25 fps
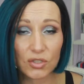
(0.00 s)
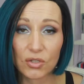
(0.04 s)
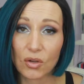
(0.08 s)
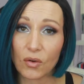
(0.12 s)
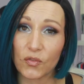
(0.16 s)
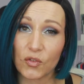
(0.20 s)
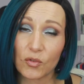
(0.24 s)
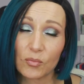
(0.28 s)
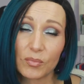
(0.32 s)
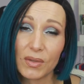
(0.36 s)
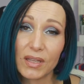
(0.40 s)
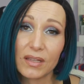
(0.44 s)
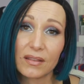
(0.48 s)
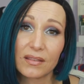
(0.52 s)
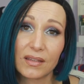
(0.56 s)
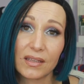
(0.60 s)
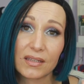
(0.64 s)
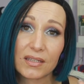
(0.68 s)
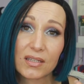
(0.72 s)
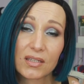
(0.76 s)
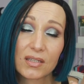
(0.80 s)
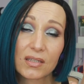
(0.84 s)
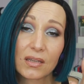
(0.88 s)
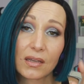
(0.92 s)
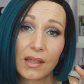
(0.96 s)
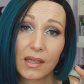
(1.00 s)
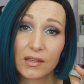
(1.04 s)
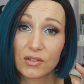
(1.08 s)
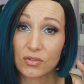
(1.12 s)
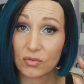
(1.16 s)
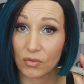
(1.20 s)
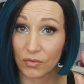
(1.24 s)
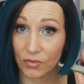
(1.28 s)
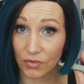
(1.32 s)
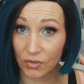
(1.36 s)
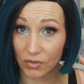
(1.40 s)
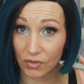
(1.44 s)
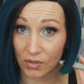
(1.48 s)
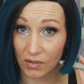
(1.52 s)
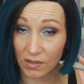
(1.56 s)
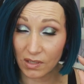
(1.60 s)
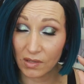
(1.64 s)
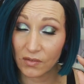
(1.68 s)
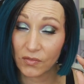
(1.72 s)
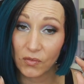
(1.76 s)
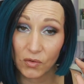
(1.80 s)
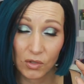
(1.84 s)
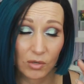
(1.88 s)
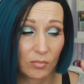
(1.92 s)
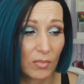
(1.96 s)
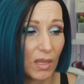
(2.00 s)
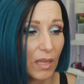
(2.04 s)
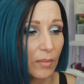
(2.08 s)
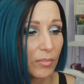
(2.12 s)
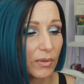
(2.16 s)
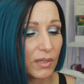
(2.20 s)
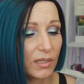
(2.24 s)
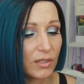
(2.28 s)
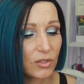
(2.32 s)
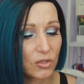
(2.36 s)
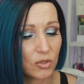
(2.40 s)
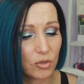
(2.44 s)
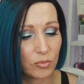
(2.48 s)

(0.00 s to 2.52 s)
So for me, this is a nice alternative for the Maybelline